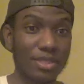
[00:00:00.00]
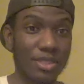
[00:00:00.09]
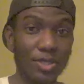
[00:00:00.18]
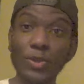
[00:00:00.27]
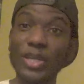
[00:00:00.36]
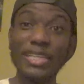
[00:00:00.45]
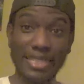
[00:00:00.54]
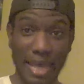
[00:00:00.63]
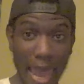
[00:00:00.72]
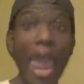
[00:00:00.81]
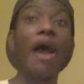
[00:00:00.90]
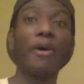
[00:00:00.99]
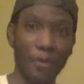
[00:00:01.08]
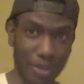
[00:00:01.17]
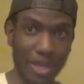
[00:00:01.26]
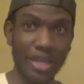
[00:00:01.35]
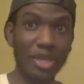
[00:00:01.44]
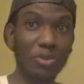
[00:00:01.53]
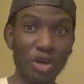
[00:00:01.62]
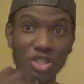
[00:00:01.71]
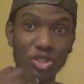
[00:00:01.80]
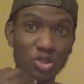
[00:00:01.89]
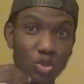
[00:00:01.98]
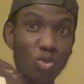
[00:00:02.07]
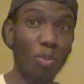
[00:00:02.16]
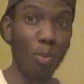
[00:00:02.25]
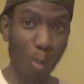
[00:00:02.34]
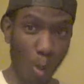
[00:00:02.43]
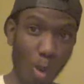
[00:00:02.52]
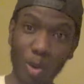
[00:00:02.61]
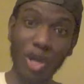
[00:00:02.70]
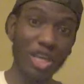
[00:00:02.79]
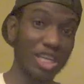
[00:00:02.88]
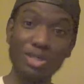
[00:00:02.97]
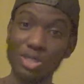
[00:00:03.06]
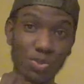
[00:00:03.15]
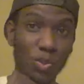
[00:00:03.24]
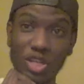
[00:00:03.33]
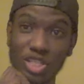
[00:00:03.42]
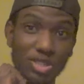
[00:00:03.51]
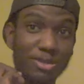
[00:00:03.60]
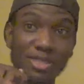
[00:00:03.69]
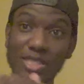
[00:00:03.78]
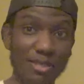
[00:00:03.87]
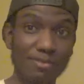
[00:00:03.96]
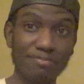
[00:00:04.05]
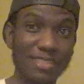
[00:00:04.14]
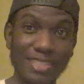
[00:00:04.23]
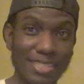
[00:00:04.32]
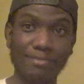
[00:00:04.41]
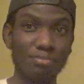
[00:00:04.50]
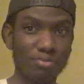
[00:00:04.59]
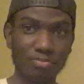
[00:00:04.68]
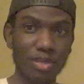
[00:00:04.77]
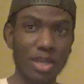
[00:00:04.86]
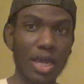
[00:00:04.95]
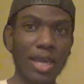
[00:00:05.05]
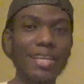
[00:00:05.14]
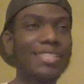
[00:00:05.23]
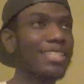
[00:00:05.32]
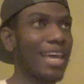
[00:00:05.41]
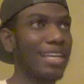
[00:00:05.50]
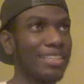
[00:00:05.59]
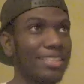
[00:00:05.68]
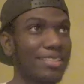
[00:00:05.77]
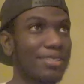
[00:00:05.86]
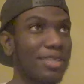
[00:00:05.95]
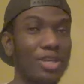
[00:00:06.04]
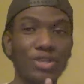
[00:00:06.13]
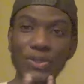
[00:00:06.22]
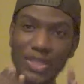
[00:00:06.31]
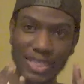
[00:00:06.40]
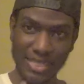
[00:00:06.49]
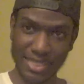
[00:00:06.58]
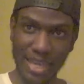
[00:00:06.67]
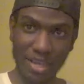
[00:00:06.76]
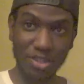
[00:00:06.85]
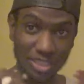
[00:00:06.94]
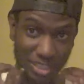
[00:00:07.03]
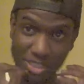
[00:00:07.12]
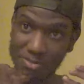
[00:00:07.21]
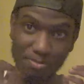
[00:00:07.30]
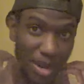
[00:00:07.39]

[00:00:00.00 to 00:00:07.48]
you can tell he wanted to do more. He just wanted to. It's like this. You can tell just